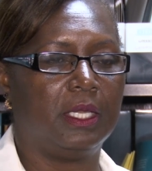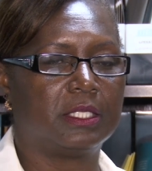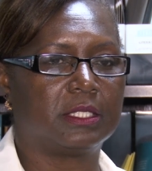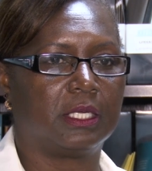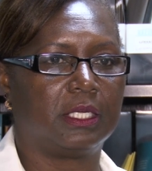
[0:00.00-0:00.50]

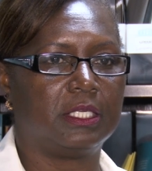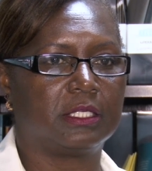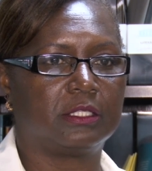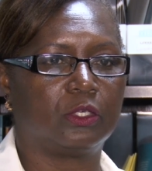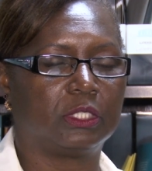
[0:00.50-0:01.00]
It's
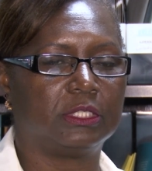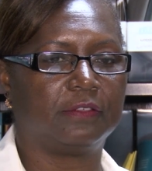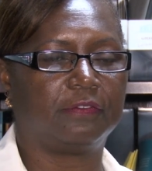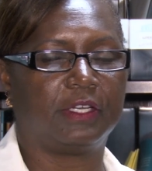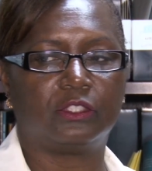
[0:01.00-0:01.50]
a total
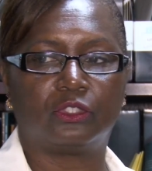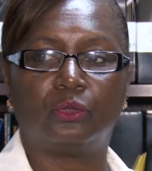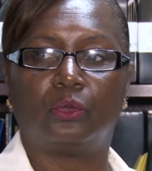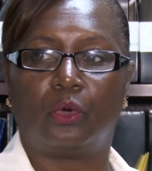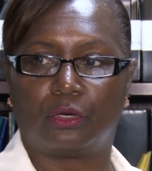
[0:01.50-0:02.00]
difference
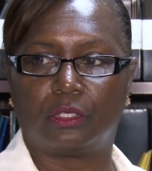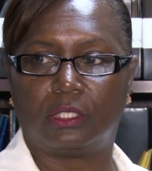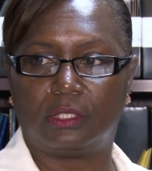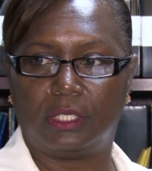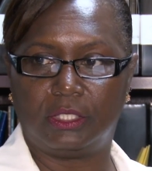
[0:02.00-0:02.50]
to
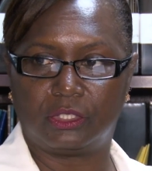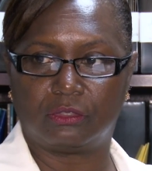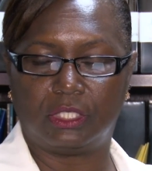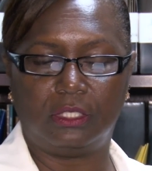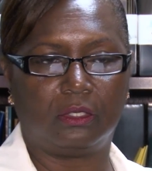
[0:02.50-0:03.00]
oral
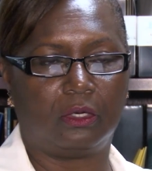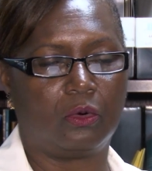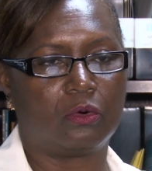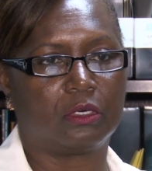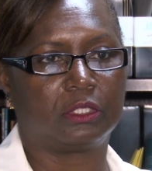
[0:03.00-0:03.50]
history or
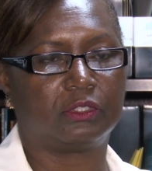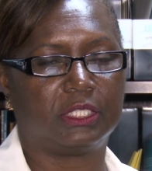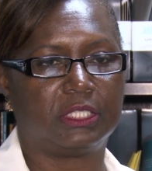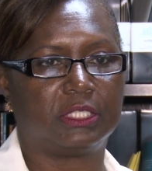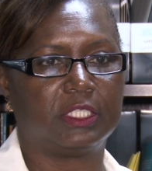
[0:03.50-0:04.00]
oral
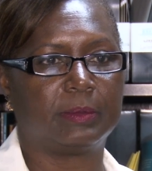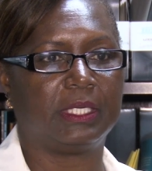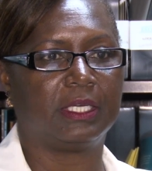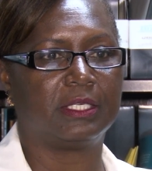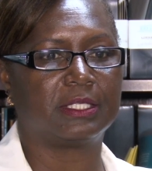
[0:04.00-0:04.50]
traditions,
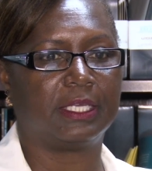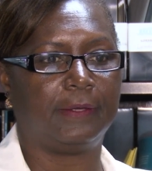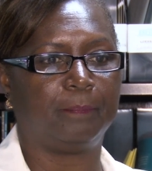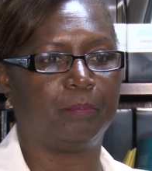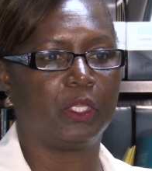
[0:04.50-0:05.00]
because
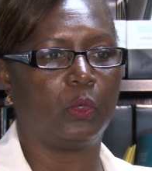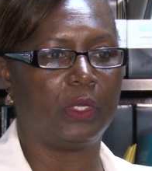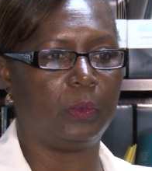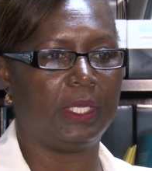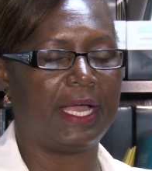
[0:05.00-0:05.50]
then
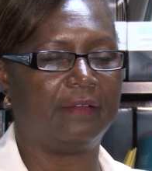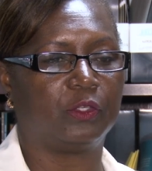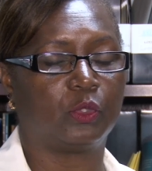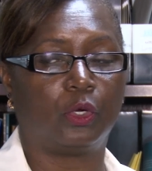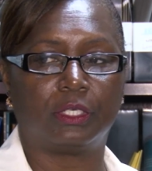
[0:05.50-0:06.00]
when we have
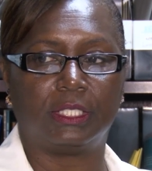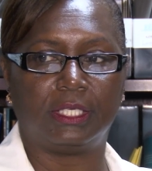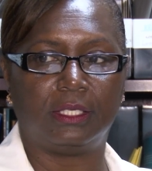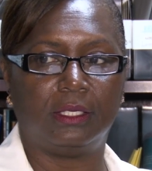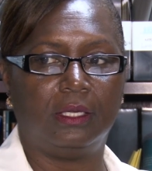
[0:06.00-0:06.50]
it
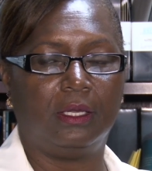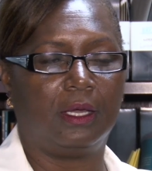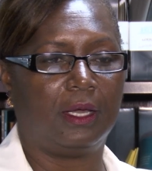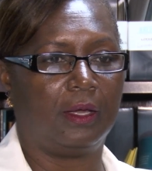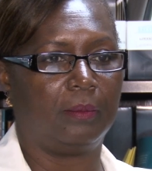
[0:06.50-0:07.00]
orally,
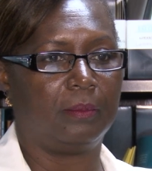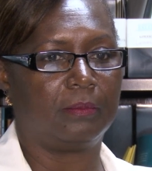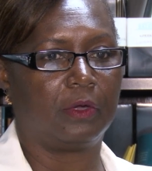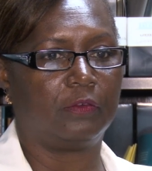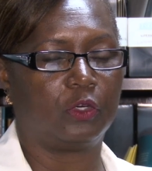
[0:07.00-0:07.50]

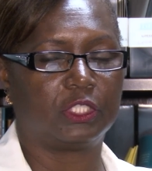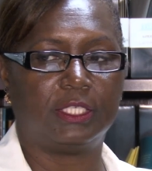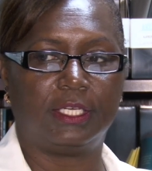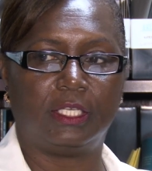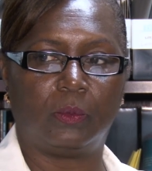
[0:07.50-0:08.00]

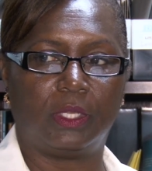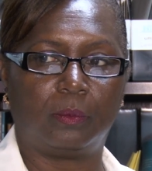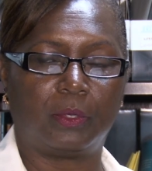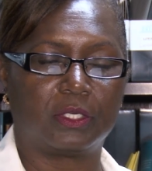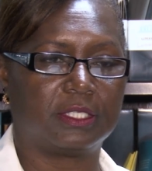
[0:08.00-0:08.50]
unfortunately, when the
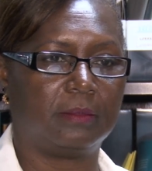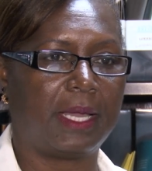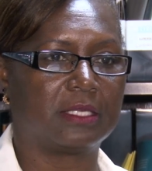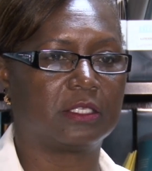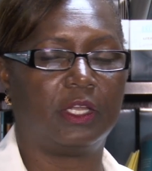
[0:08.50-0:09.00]
person
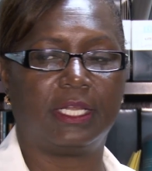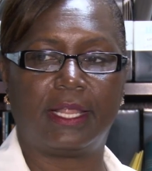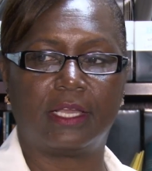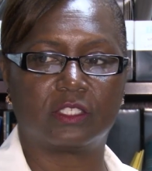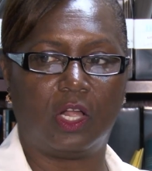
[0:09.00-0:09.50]
passes on that
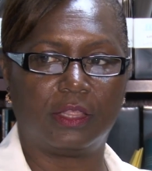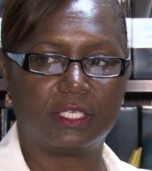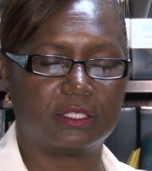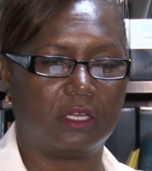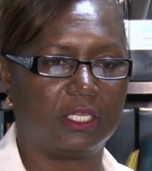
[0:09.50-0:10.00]
has all
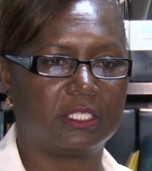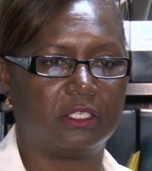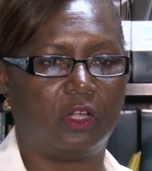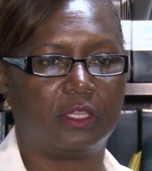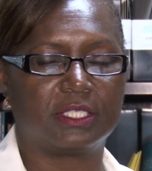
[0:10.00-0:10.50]
this knowledge
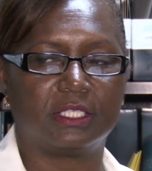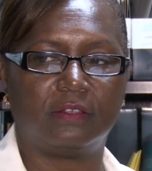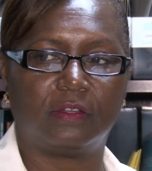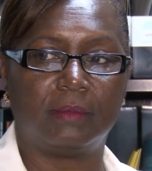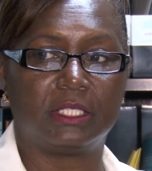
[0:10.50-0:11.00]
and all this
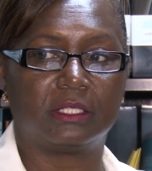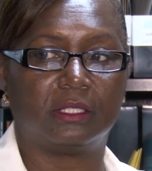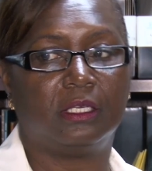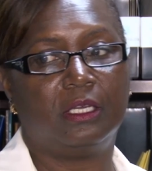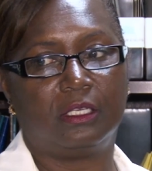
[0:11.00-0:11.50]

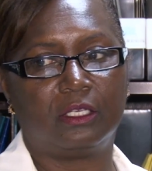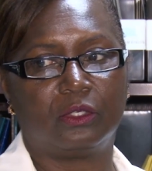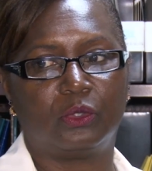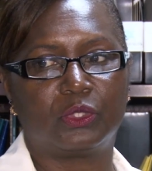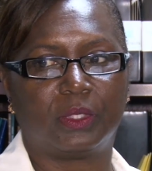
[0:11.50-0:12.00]
information, it
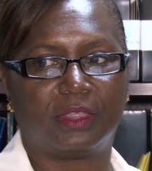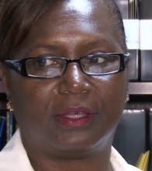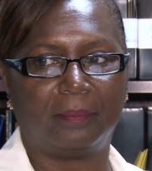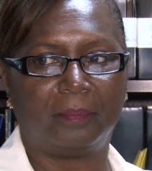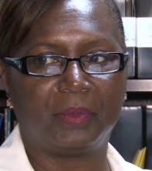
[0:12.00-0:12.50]
goes with
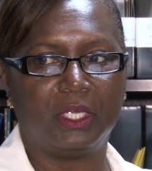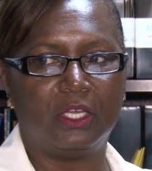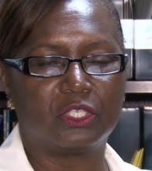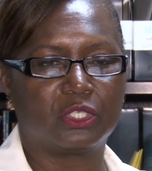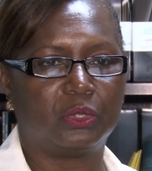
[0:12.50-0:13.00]
them.
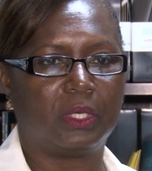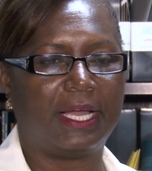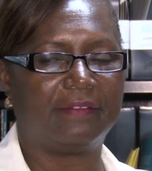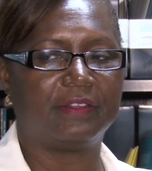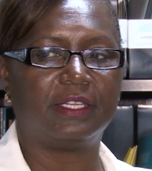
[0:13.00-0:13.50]
So
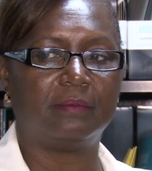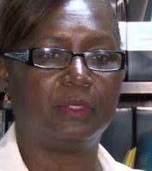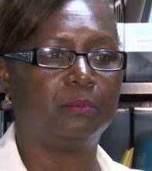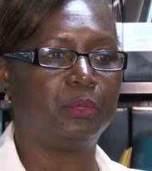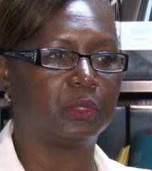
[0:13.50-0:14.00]
having them
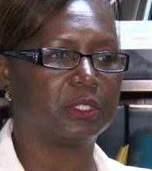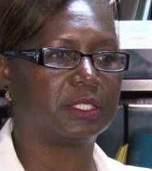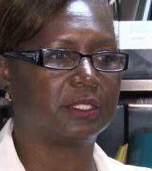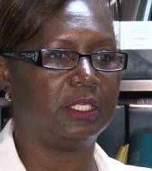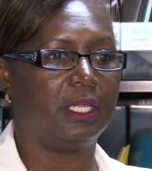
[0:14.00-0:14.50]
in
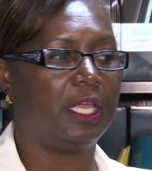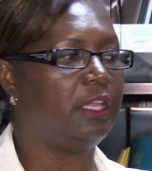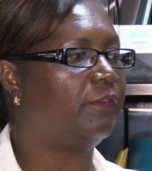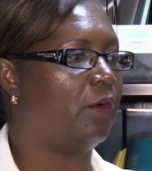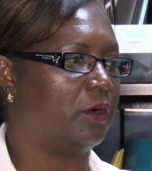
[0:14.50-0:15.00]
books in
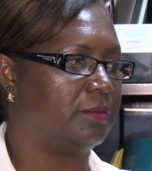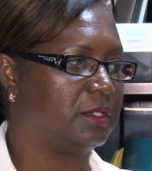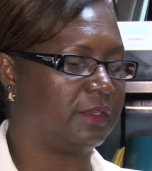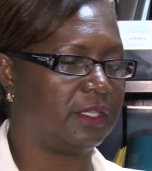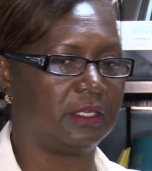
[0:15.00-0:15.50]
any
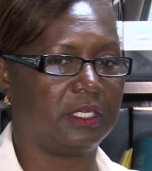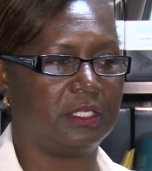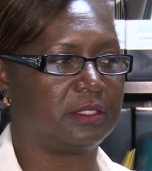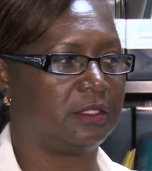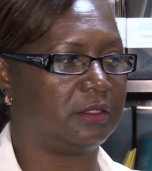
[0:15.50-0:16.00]
forms, whether
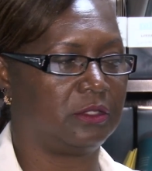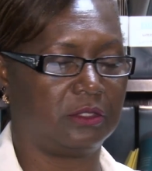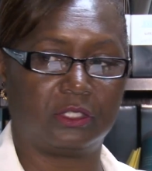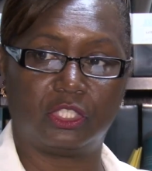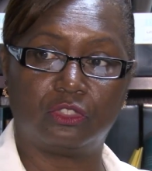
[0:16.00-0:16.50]
it's a
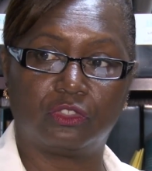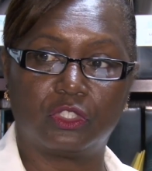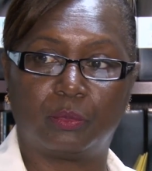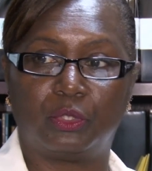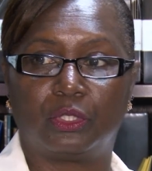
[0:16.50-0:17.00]

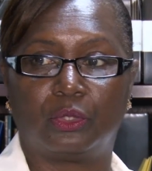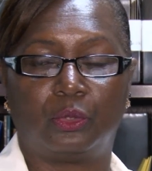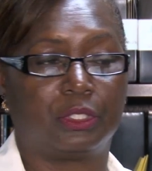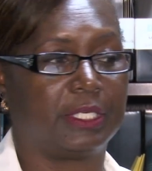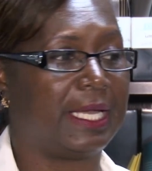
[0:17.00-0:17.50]
children's book
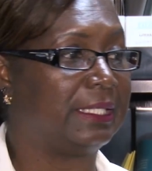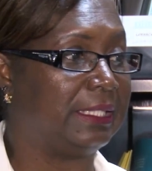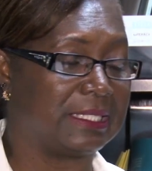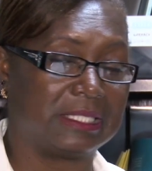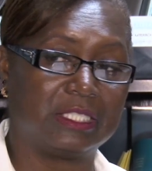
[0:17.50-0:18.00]
or
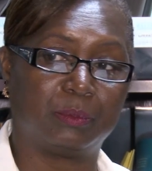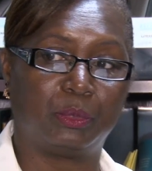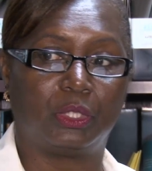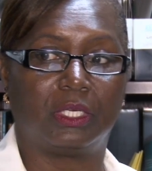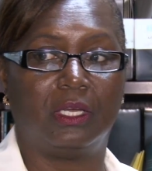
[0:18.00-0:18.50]
adolescent's
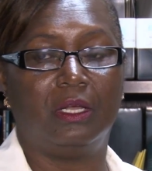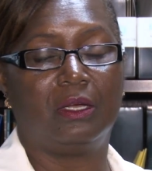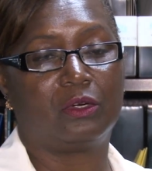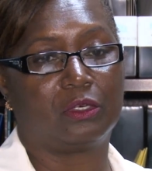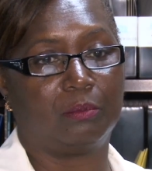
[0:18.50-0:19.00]
book
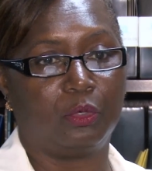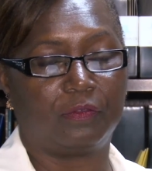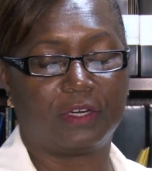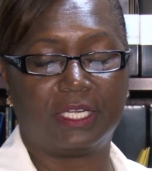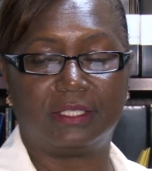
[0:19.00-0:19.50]
or a book
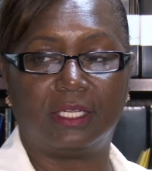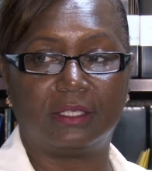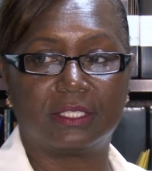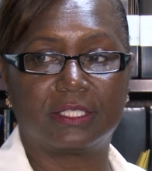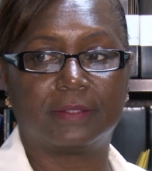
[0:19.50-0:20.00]
for
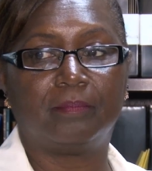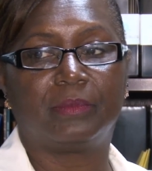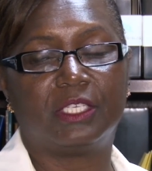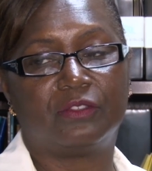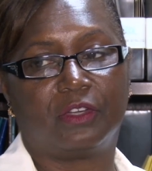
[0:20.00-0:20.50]
adults,
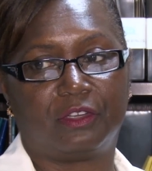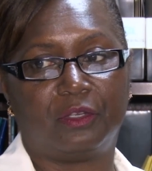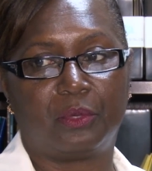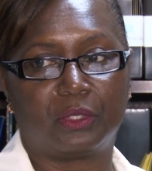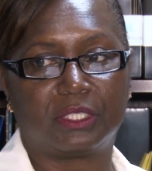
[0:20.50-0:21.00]
is very
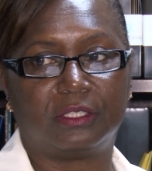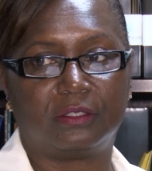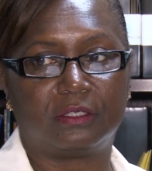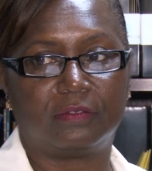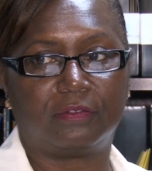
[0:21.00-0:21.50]

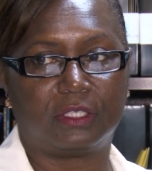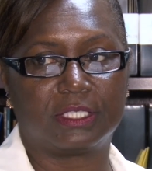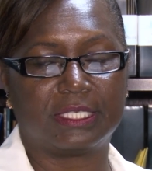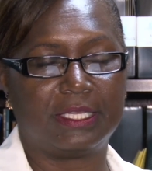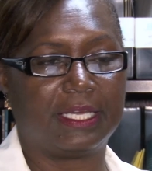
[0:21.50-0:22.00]
important for
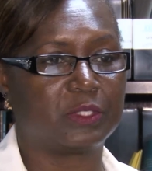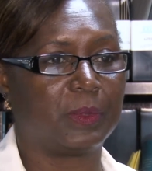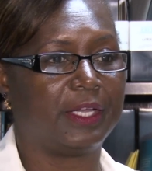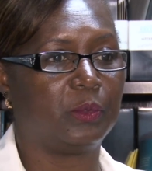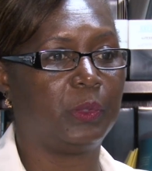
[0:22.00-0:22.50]
us. And that's
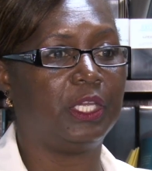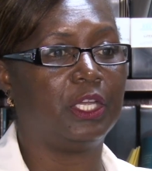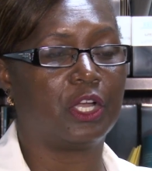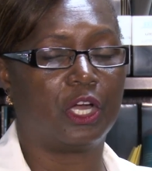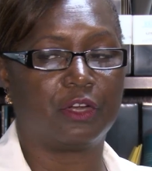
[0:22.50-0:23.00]
why we
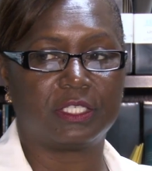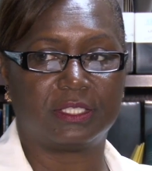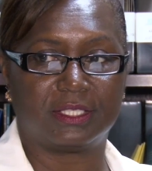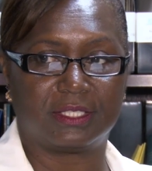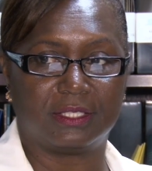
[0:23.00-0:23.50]
encourage
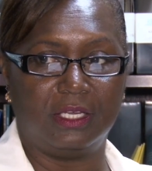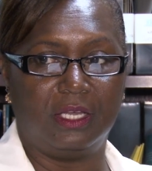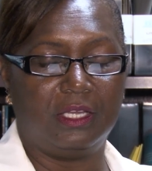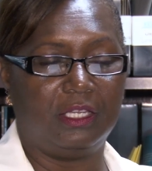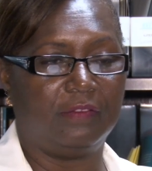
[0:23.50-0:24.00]
this.
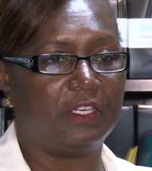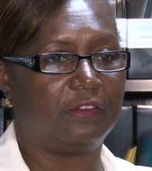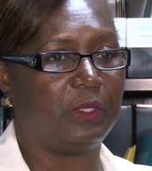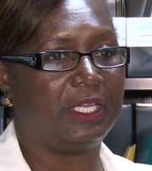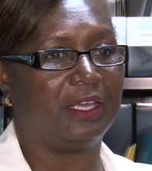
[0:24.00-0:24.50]
Even
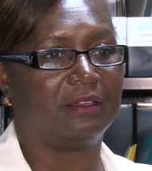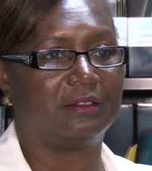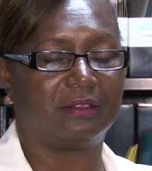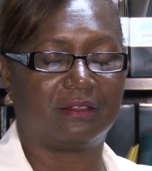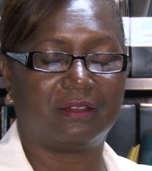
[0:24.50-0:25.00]
if we get
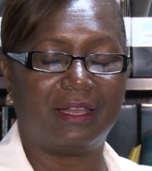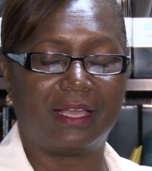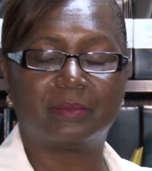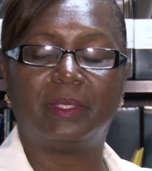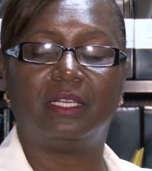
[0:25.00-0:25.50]
a
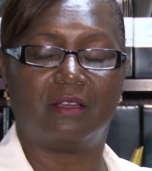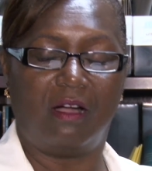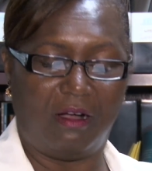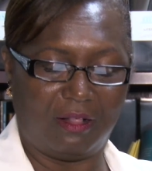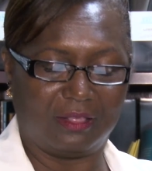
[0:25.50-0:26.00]
last minute
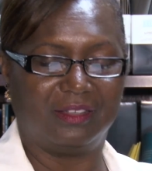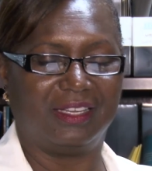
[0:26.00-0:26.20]
call,